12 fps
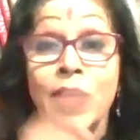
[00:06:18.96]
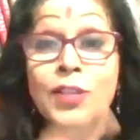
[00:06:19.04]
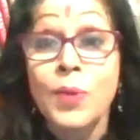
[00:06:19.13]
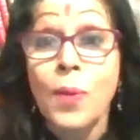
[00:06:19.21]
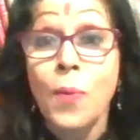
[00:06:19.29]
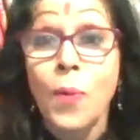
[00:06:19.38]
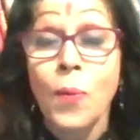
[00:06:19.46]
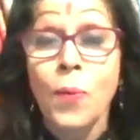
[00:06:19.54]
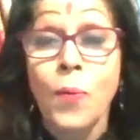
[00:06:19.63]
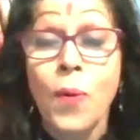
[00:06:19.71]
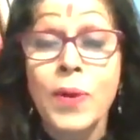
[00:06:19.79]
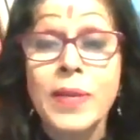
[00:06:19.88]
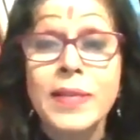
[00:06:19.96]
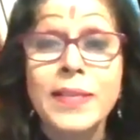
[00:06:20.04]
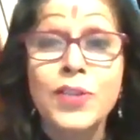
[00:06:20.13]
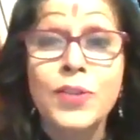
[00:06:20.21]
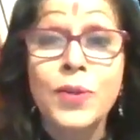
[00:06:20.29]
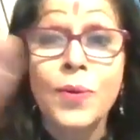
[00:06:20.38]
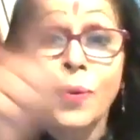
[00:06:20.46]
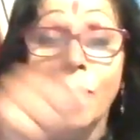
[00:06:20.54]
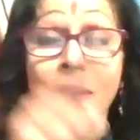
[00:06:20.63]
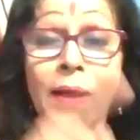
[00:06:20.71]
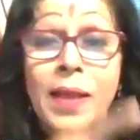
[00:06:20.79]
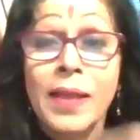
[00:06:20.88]
So, what does it show?
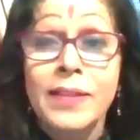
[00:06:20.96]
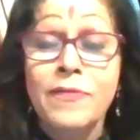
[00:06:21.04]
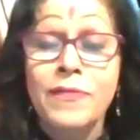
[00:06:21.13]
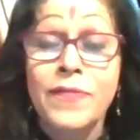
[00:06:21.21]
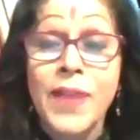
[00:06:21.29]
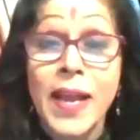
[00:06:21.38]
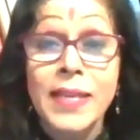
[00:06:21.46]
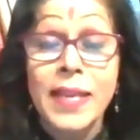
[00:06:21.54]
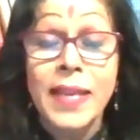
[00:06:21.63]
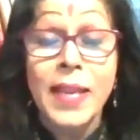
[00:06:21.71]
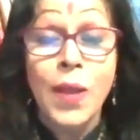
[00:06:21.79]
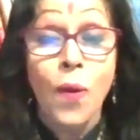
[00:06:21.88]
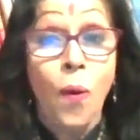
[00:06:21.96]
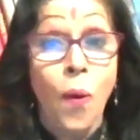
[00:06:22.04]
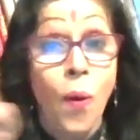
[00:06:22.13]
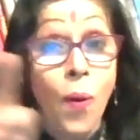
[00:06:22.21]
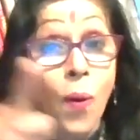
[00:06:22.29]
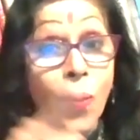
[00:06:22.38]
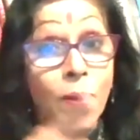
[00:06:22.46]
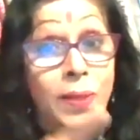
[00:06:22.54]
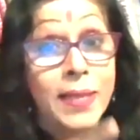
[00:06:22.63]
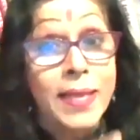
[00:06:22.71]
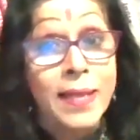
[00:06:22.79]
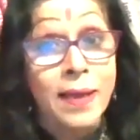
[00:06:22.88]
That finally all
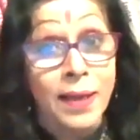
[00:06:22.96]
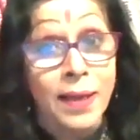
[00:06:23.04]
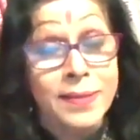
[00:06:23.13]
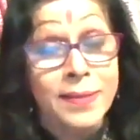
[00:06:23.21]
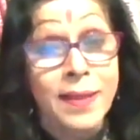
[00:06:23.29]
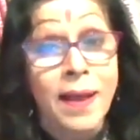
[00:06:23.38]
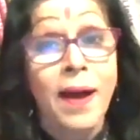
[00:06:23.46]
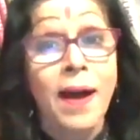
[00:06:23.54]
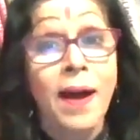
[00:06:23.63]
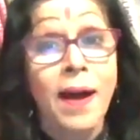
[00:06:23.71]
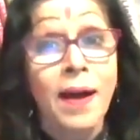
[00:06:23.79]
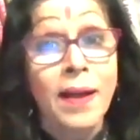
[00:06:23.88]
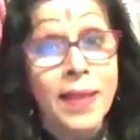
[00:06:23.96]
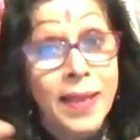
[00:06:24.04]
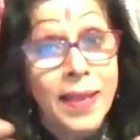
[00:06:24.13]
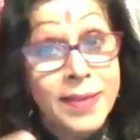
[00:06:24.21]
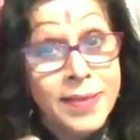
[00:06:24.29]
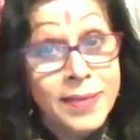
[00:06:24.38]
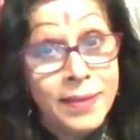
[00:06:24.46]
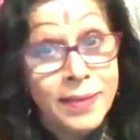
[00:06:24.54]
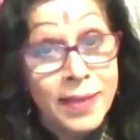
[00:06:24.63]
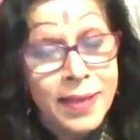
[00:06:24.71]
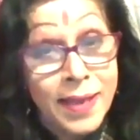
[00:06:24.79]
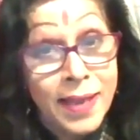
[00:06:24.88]
the arts are
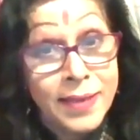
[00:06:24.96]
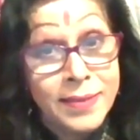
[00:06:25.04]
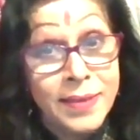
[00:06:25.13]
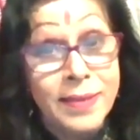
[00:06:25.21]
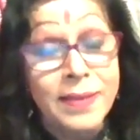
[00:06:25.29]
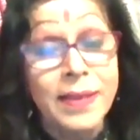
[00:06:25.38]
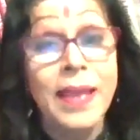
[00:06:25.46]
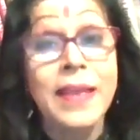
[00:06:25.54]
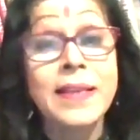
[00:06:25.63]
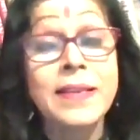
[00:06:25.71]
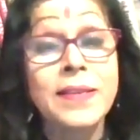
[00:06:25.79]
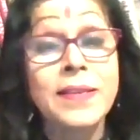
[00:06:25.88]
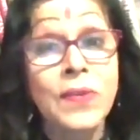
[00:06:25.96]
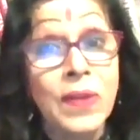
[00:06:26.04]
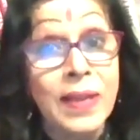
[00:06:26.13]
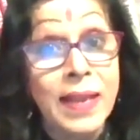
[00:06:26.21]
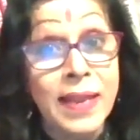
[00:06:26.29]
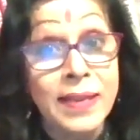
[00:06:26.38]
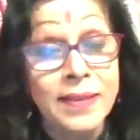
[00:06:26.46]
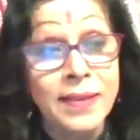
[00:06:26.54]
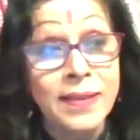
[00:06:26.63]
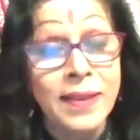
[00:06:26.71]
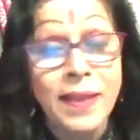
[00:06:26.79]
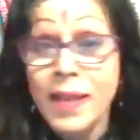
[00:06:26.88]
interconnected, interrelated.
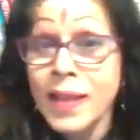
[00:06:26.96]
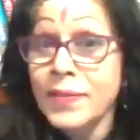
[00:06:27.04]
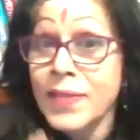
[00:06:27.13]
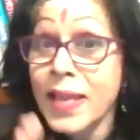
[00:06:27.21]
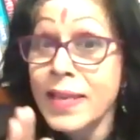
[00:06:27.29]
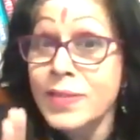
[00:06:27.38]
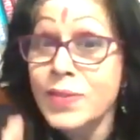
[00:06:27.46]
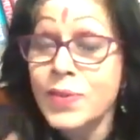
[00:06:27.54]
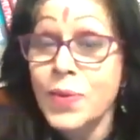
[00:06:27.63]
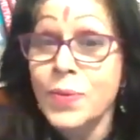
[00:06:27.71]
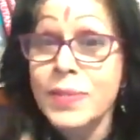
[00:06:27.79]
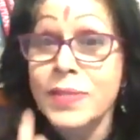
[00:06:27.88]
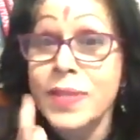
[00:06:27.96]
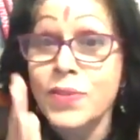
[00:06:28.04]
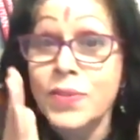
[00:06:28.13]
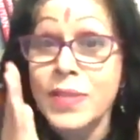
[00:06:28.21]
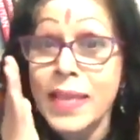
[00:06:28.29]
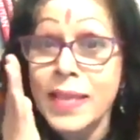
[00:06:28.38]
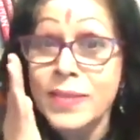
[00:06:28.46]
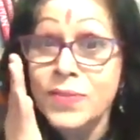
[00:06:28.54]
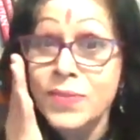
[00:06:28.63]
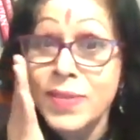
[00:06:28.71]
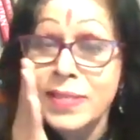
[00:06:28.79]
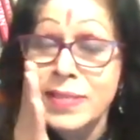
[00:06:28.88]
There is no such thing as
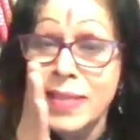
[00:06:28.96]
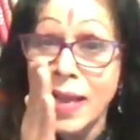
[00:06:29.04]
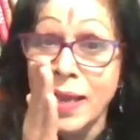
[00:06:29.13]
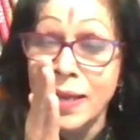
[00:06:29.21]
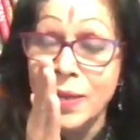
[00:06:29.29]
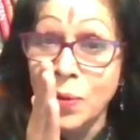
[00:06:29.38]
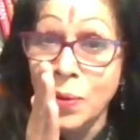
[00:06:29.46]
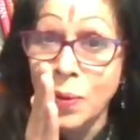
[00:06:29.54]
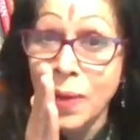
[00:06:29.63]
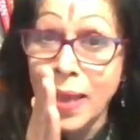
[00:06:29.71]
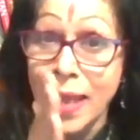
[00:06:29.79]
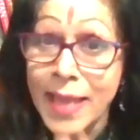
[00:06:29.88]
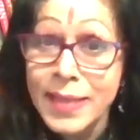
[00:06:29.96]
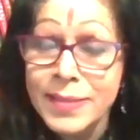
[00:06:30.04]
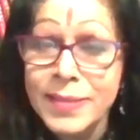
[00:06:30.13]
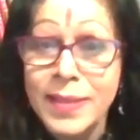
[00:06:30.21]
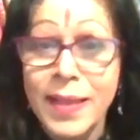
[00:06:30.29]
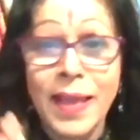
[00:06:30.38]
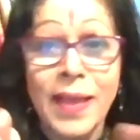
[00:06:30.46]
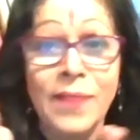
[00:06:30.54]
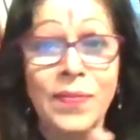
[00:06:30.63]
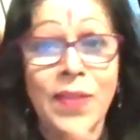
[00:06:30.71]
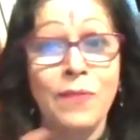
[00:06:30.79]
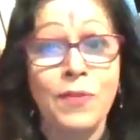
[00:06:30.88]
just I know X
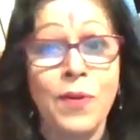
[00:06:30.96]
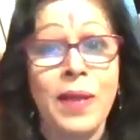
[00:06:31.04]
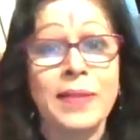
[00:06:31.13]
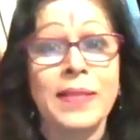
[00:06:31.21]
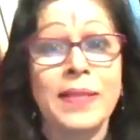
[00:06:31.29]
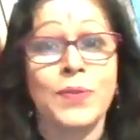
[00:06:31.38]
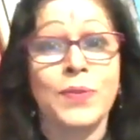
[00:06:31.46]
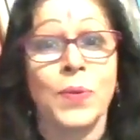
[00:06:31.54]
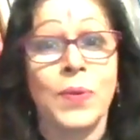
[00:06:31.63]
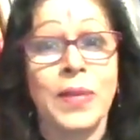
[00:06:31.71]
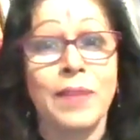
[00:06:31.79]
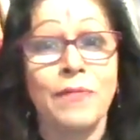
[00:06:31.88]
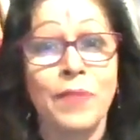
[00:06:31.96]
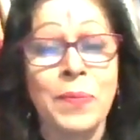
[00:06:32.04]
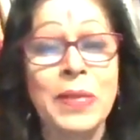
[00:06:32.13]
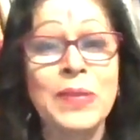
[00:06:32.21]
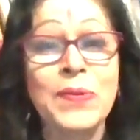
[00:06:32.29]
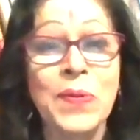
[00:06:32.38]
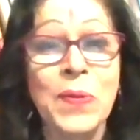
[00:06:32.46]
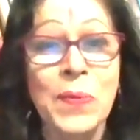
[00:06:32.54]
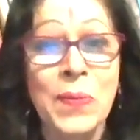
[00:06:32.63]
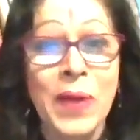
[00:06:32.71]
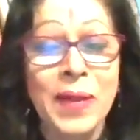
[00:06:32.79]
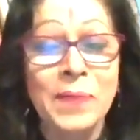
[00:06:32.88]
and therefore there's no need for me to know
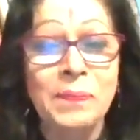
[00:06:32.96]
Y.